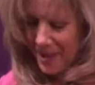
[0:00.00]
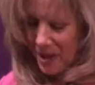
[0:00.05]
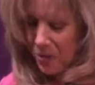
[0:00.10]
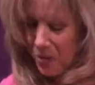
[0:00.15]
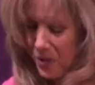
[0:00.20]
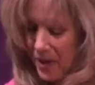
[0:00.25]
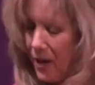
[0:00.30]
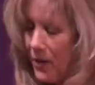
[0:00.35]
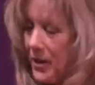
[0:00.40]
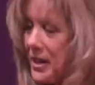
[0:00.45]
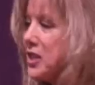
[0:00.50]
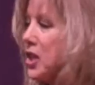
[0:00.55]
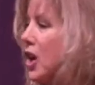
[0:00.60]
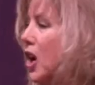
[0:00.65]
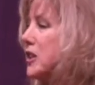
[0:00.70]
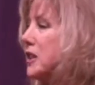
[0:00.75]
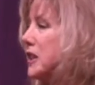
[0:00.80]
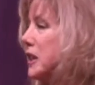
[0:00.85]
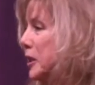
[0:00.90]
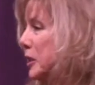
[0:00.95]
We already
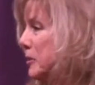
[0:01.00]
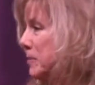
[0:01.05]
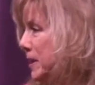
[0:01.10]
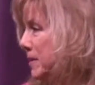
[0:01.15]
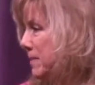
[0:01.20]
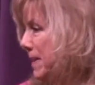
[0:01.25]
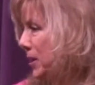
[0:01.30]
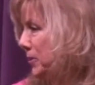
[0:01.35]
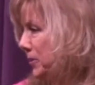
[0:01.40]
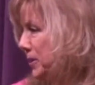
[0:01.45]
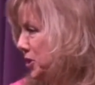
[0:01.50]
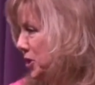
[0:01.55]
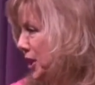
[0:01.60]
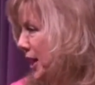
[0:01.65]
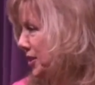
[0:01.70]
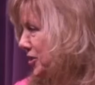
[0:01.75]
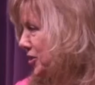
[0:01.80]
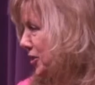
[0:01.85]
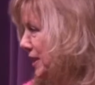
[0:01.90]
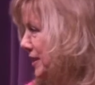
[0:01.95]
talked a little bit about
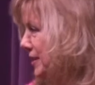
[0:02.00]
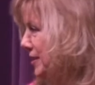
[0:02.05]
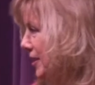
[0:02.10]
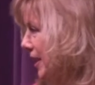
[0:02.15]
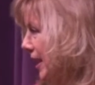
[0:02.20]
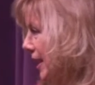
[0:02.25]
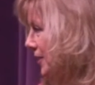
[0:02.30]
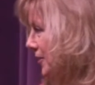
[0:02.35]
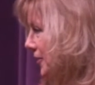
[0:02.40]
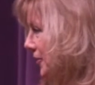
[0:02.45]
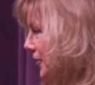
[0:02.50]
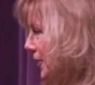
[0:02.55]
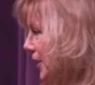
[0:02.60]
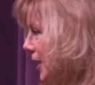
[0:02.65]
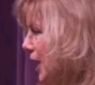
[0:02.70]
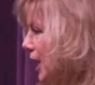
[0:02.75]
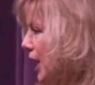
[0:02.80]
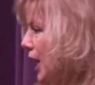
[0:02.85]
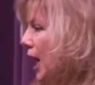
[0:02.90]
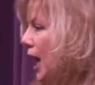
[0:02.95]
rejection in sales.
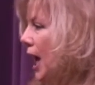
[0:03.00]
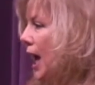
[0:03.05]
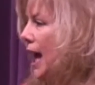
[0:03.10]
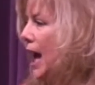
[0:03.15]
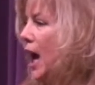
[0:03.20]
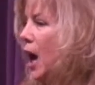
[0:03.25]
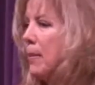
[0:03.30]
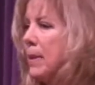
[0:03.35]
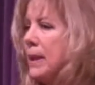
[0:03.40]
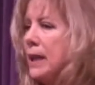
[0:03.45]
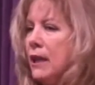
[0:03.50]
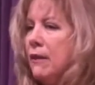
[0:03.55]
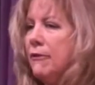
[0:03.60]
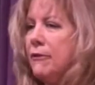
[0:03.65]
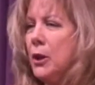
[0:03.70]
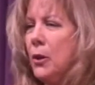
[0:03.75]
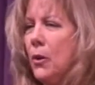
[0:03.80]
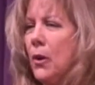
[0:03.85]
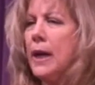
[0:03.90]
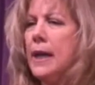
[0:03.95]
How many of
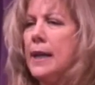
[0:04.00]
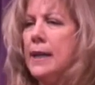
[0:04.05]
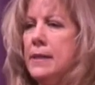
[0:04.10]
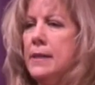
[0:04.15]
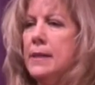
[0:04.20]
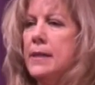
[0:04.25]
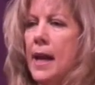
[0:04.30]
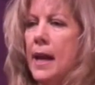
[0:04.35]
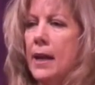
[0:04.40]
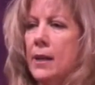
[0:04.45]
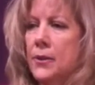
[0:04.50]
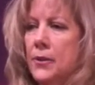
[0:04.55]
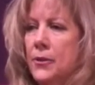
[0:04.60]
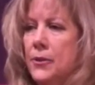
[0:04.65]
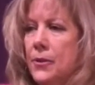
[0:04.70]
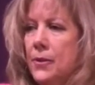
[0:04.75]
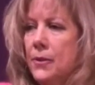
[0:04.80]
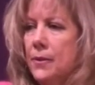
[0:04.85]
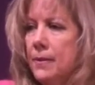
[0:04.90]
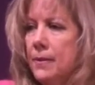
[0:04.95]
you are in sales?